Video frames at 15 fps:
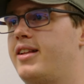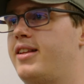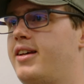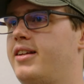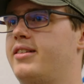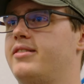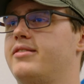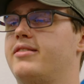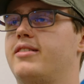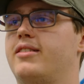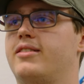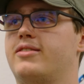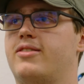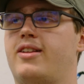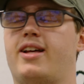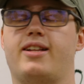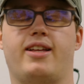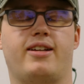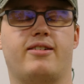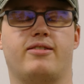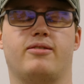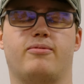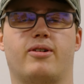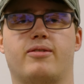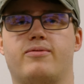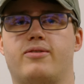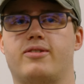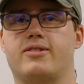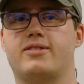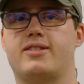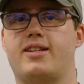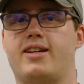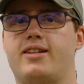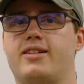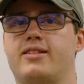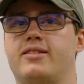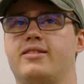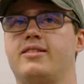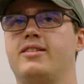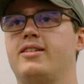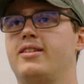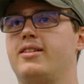and then so that later in the workforce they're